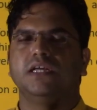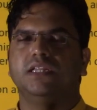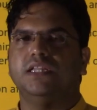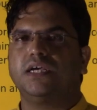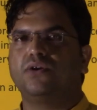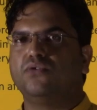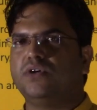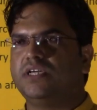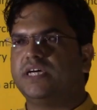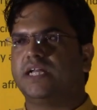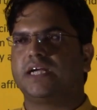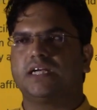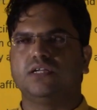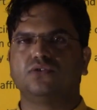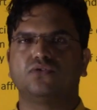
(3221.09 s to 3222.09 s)
They could
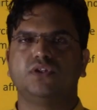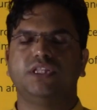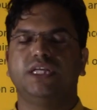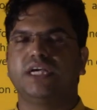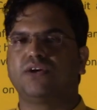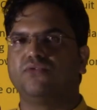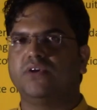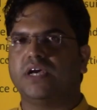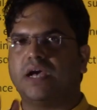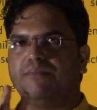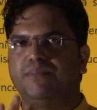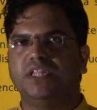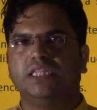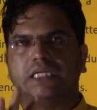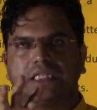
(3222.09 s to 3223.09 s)
directly, so they could have
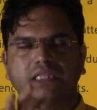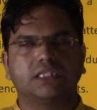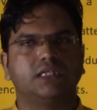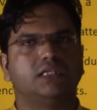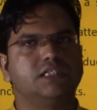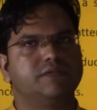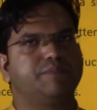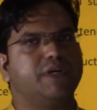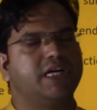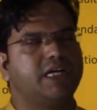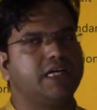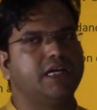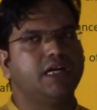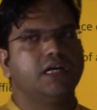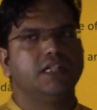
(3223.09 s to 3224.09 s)
been the third
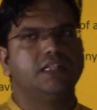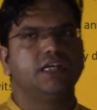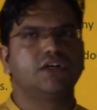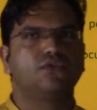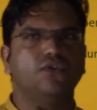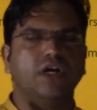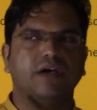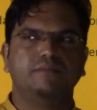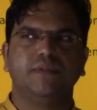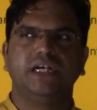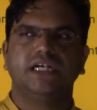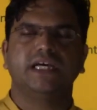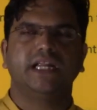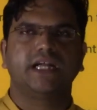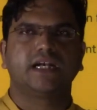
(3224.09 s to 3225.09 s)
party, they could have been
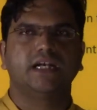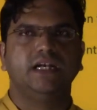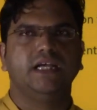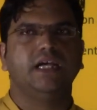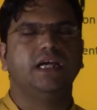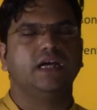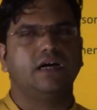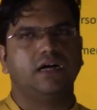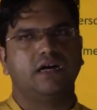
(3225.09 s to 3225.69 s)
directly